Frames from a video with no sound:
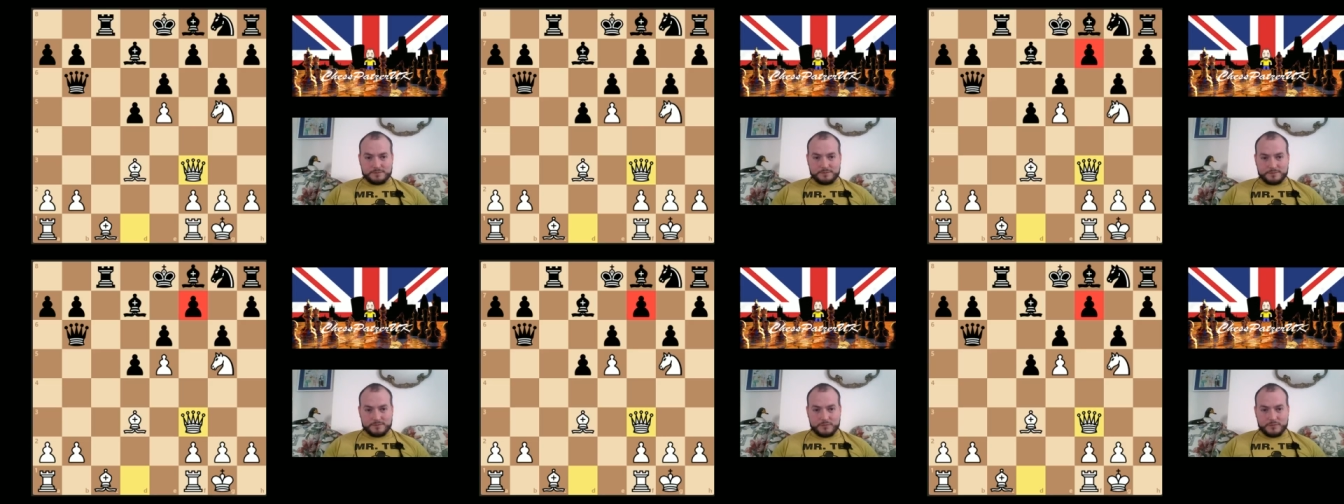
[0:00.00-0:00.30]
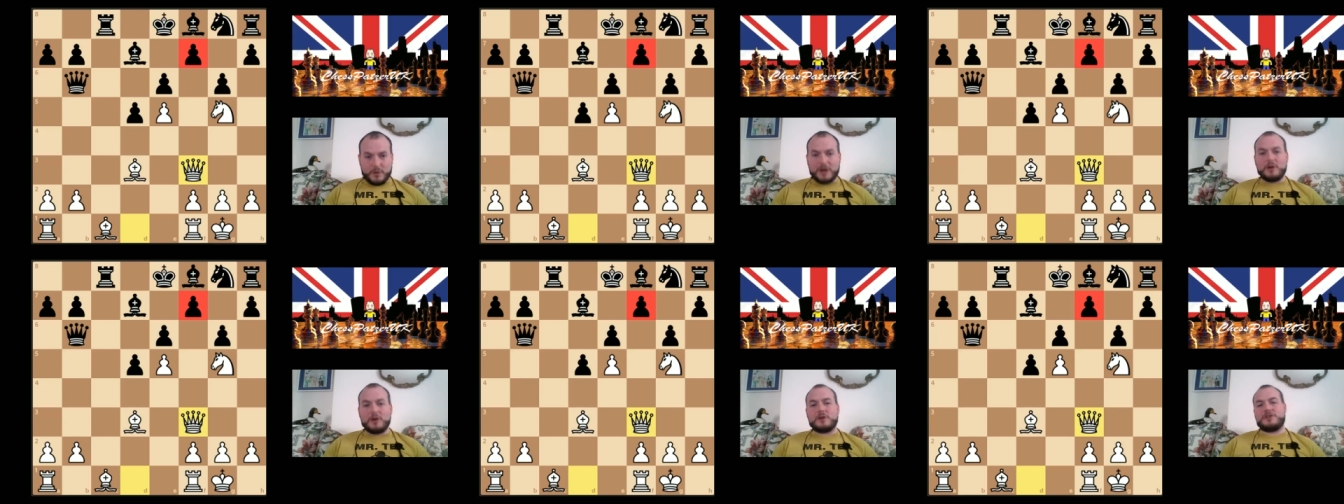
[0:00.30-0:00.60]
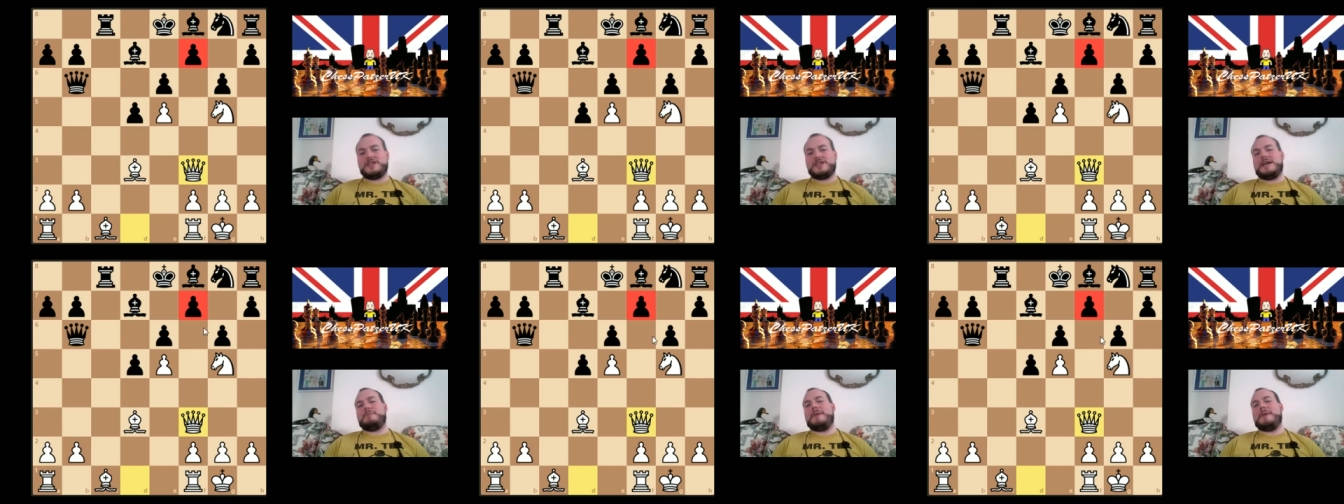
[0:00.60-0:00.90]
well, not
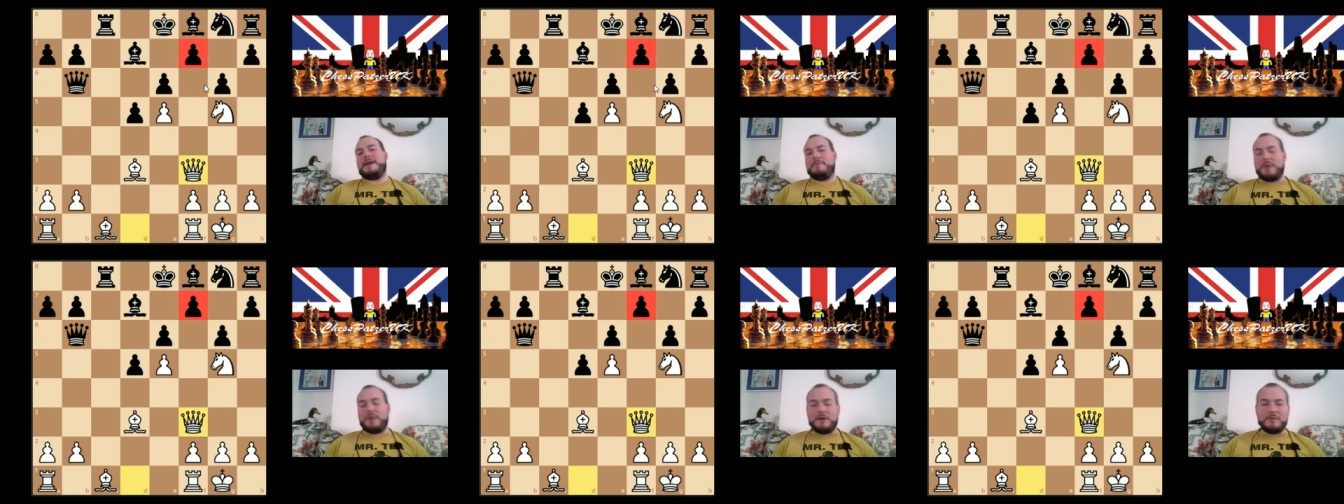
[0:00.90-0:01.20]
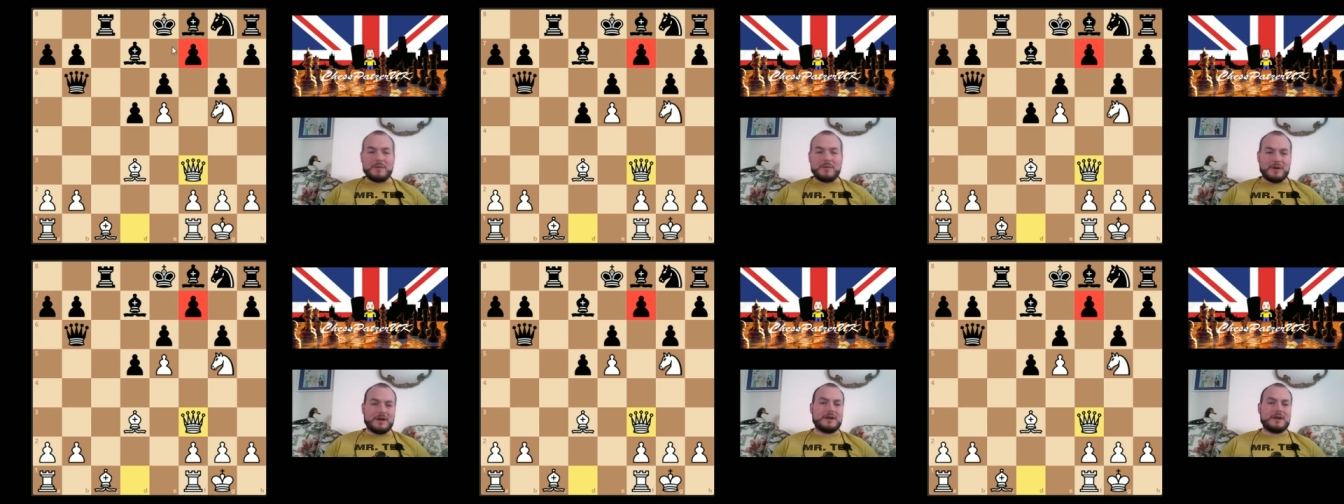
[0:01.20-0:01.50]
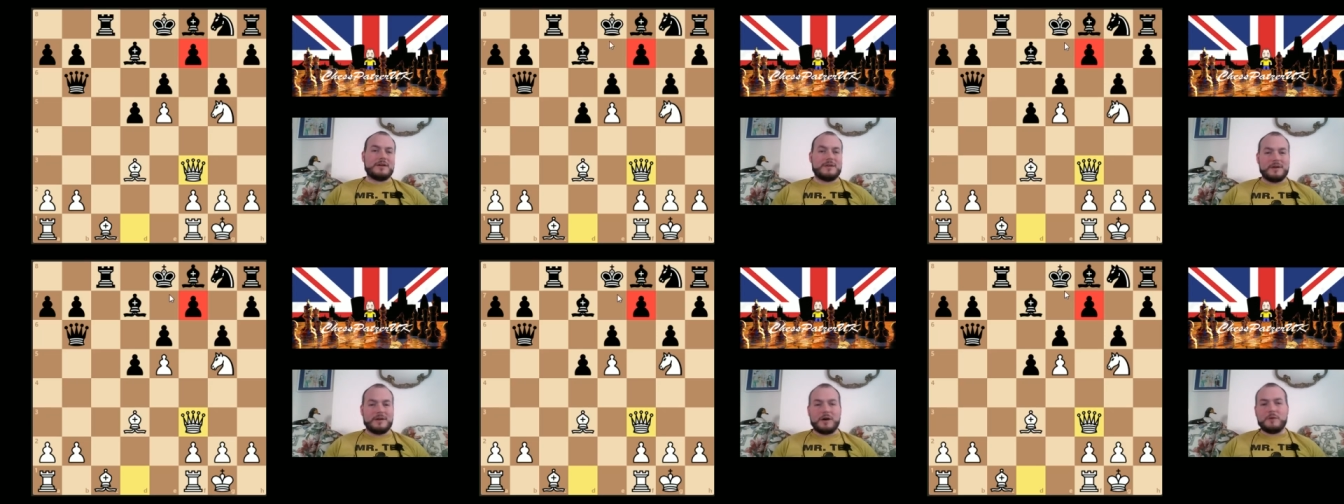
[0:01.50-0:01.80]
checkmate, but
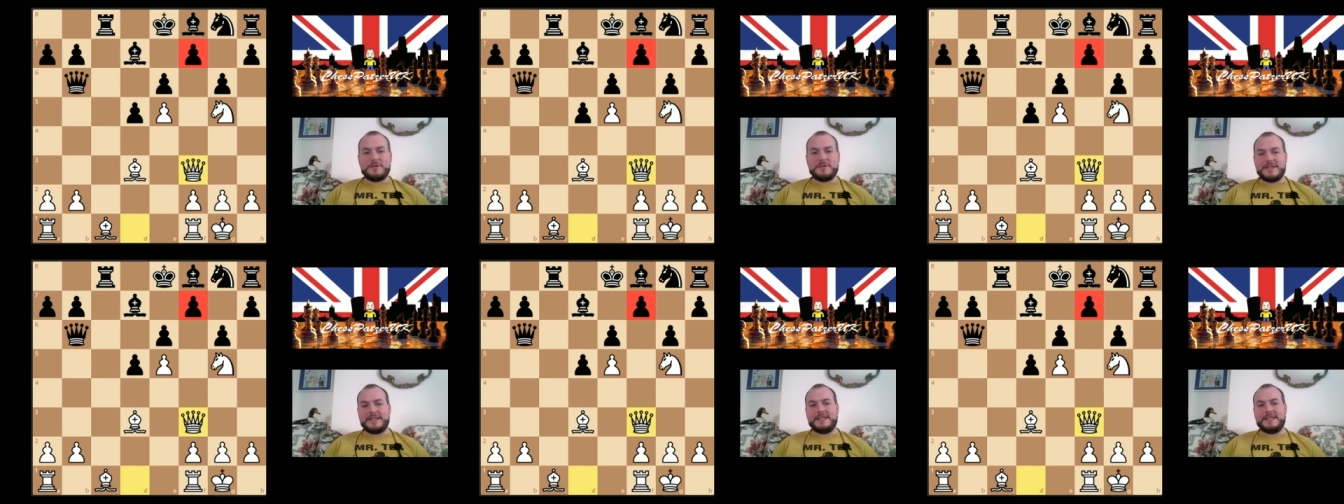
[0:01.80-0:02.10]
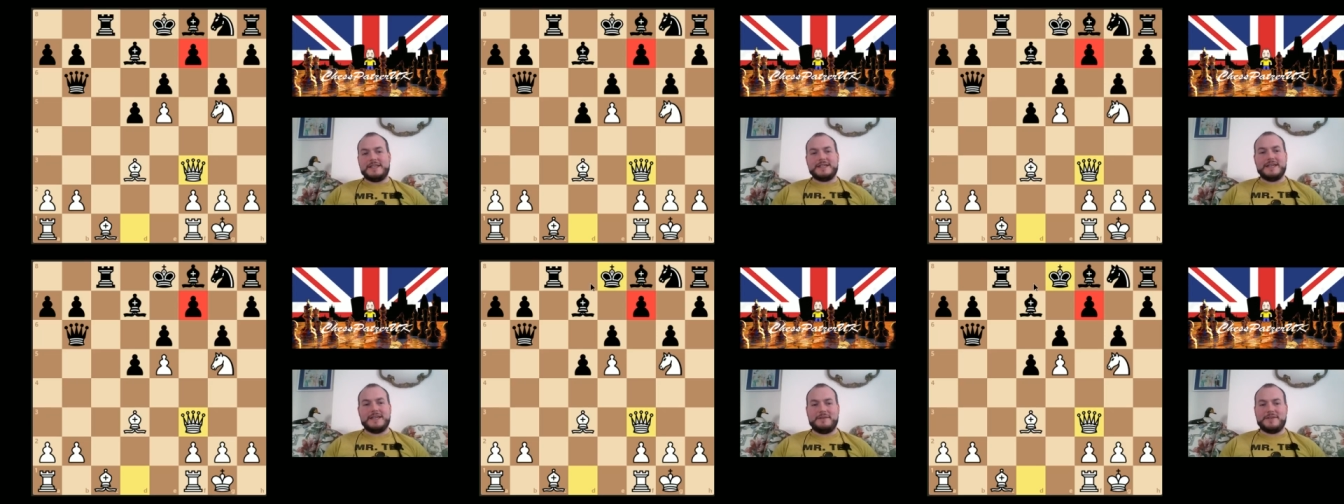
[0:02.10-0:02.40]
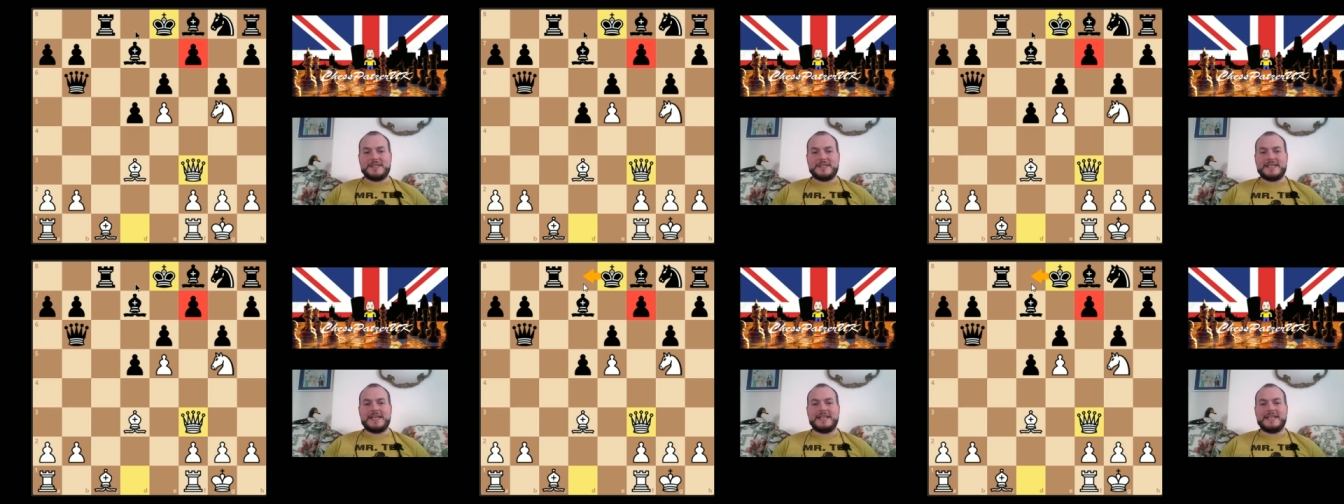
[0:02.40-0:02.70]
obviously if
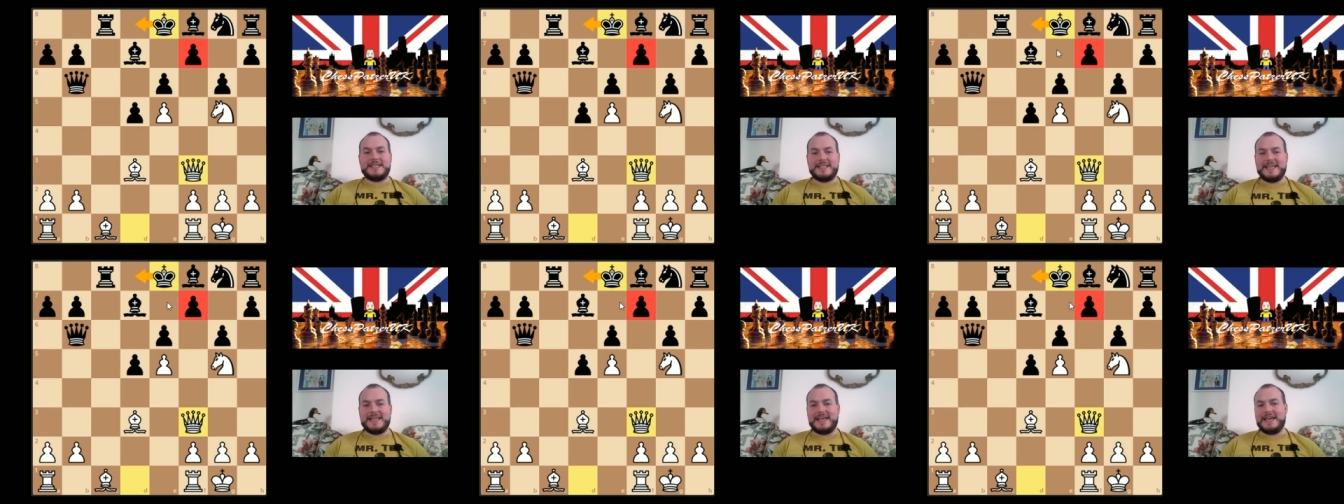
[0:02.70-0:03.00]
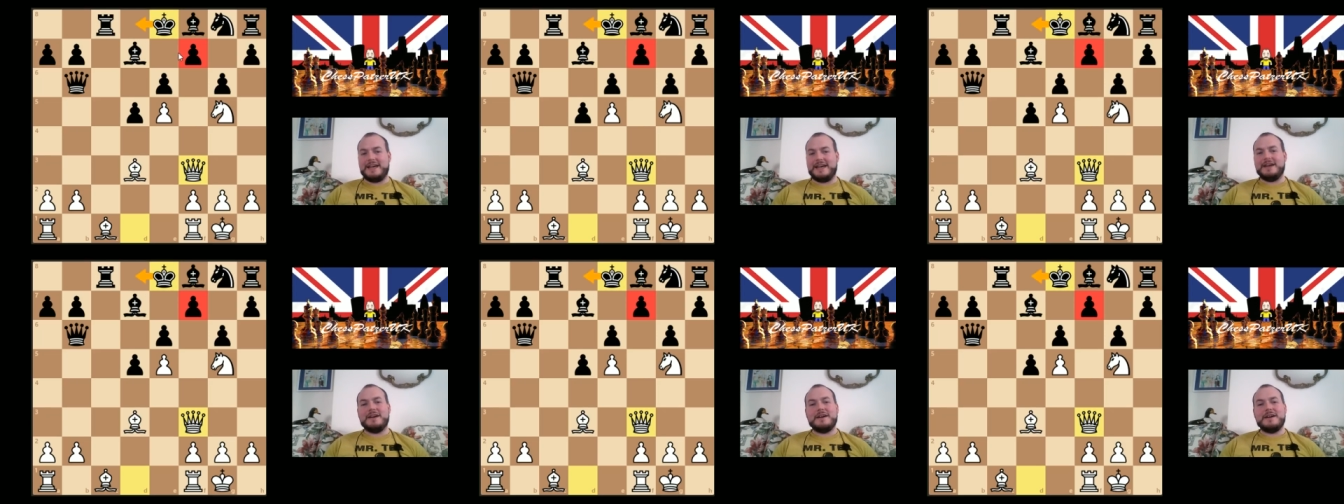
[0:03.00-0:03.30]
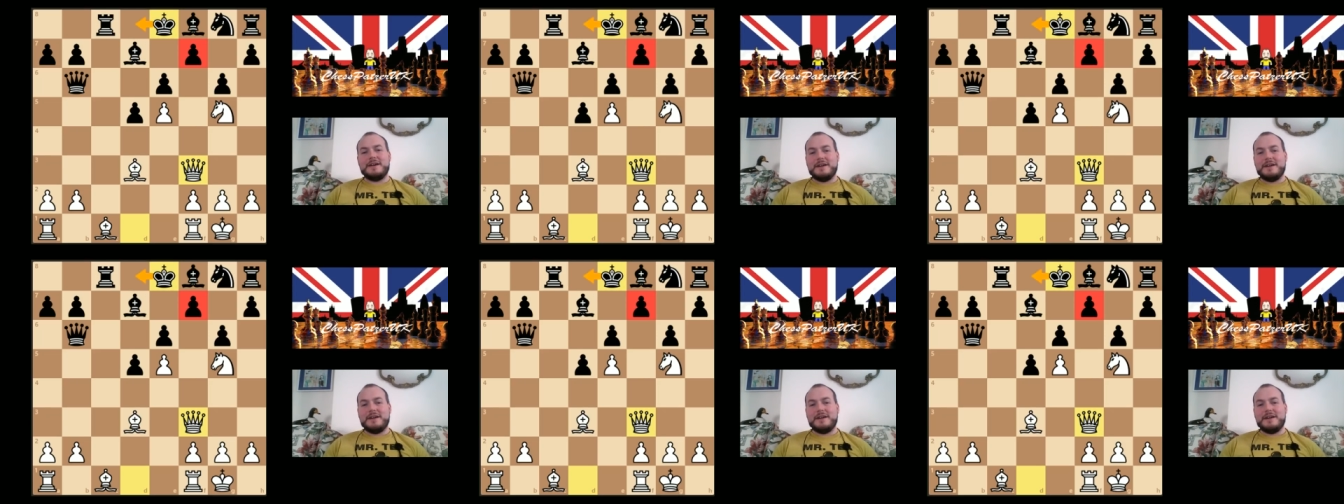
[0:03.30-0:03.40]
his king's here